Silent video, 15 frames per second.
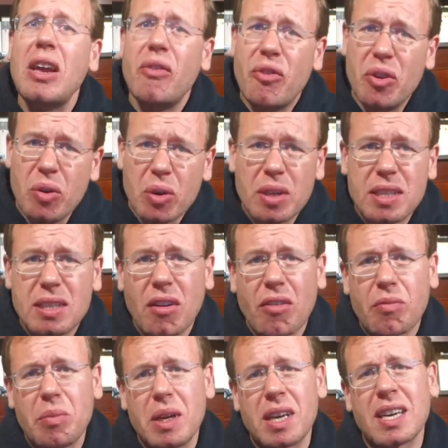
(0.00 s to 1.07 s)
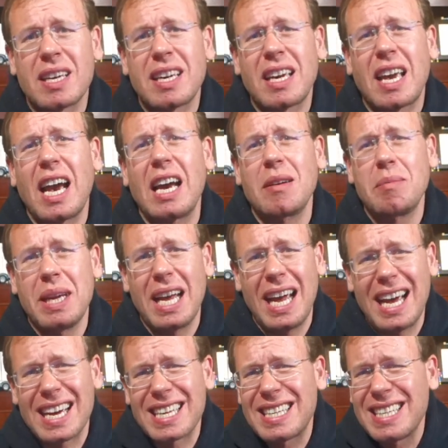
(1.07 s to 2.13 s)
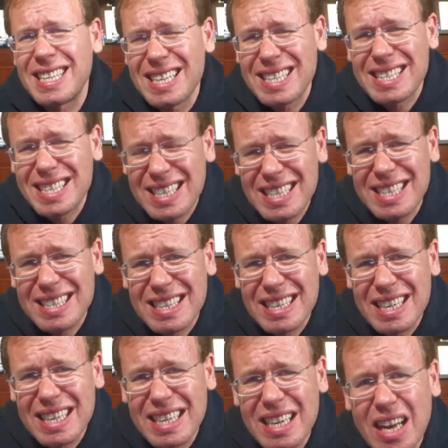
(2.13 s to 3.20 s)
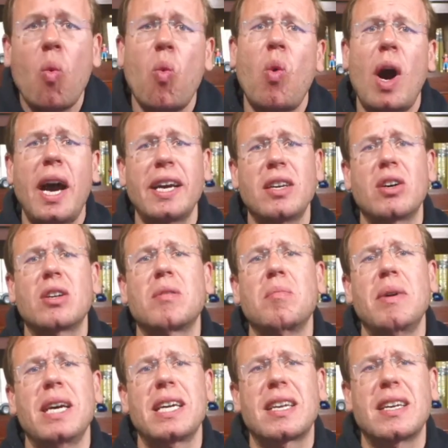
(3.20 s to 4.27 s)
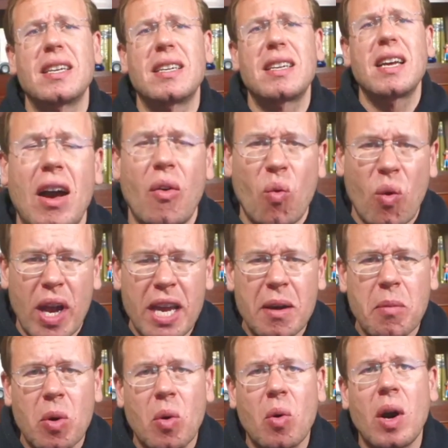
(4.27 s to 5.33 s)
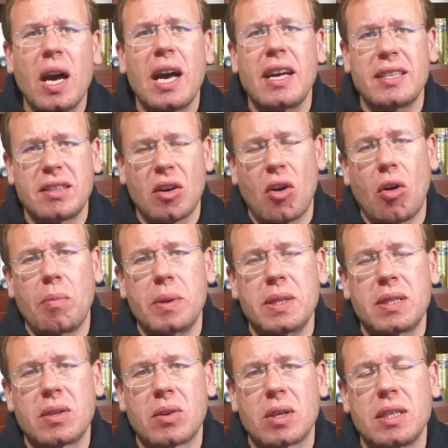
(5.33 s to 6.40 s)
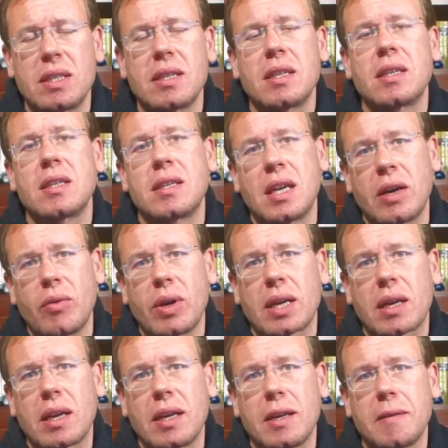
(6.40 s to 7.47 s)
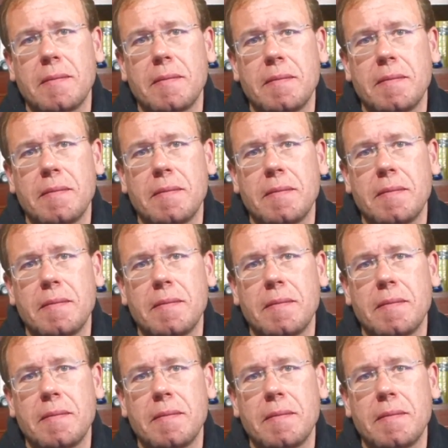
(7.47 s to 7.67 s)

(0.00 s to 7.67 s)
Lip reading: If your software can be hacked this easily, why not make it available as open source directly?